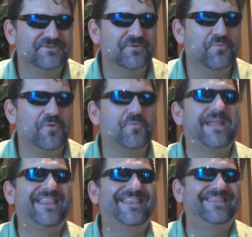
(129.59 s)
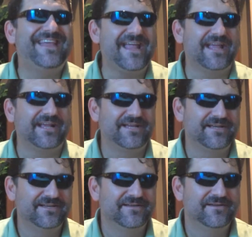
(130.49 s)
So what we
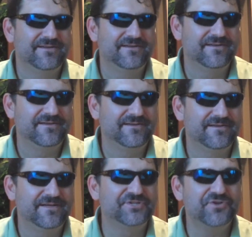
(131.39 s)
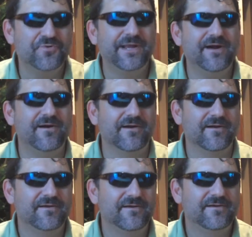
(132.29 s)
think is who we are.